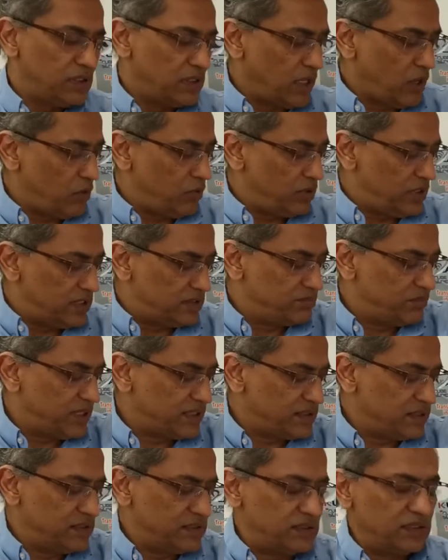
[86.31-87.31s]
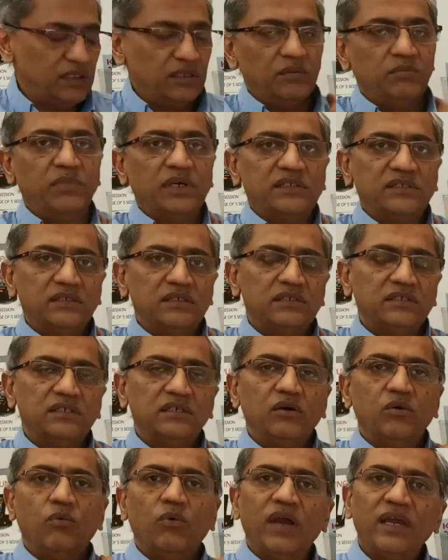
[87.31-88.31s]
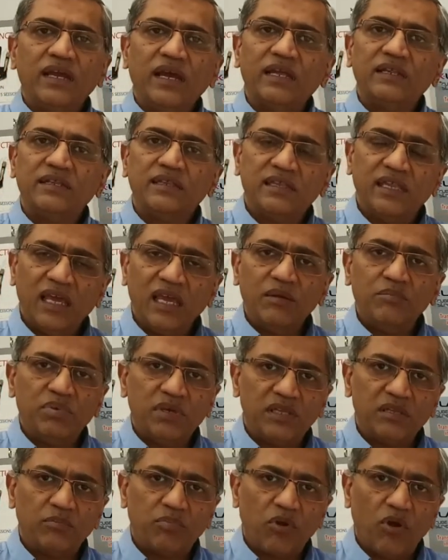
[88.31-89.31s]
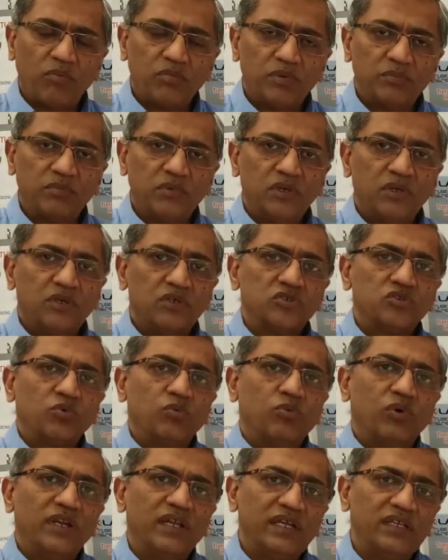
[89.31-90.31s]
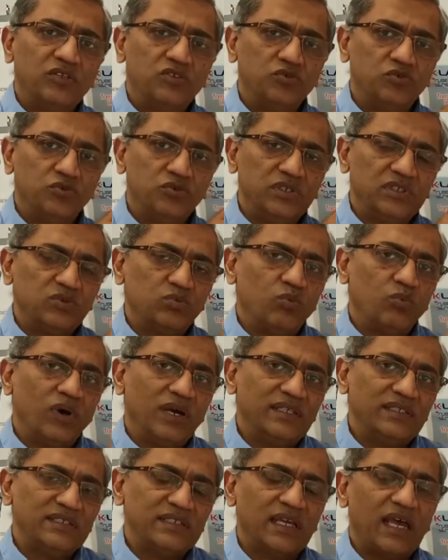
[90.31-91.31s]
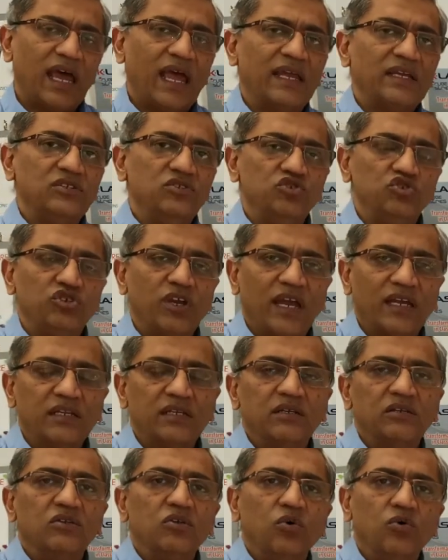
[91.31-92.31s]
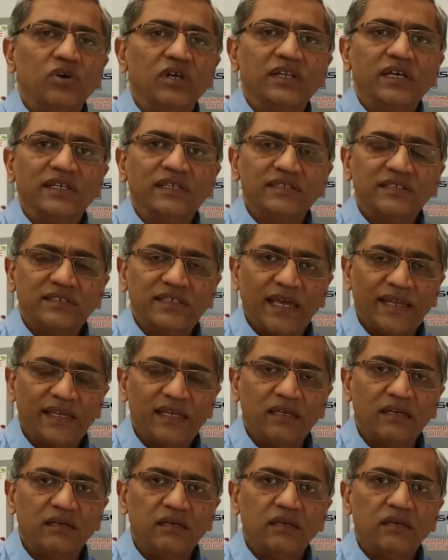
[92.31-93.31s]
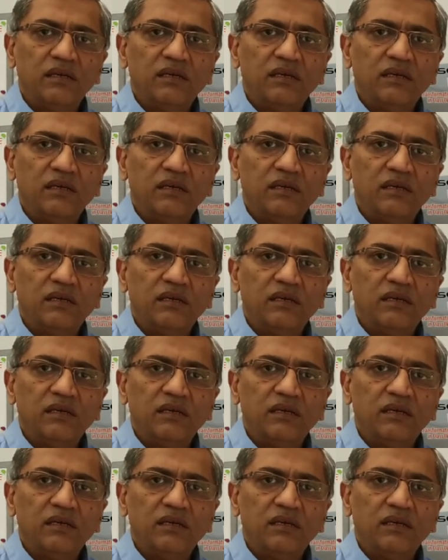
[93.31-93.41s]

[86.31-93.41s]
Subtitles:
Now there's muscles here. Why can't they be the problem? So what I do is once I inject local anesthetic